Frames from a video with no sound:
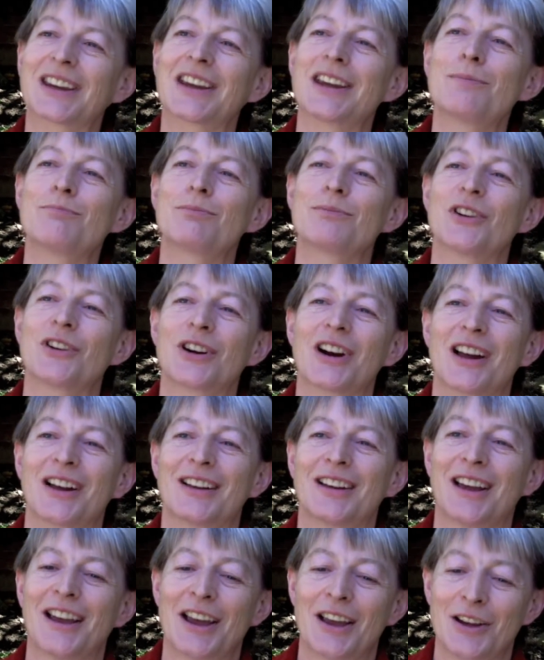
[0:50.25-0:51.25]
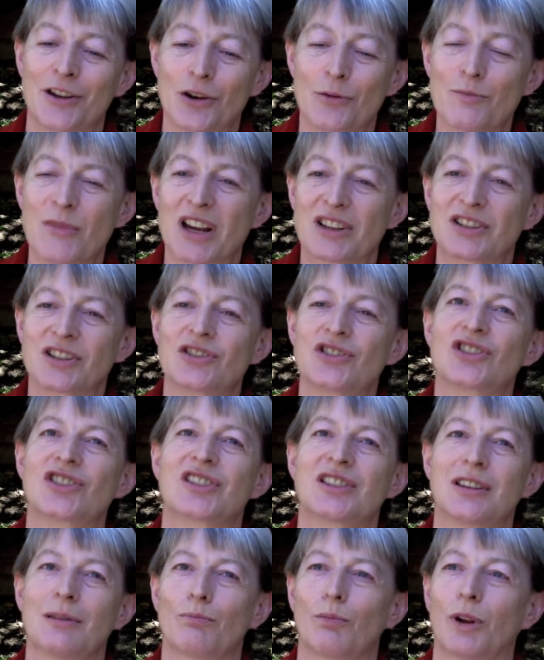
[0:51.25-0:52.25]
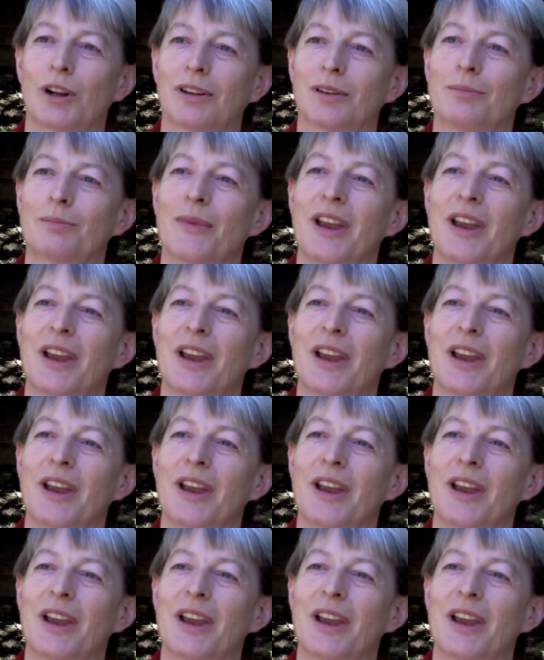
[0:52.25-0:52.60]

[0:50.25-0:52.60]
Keep your your message simple.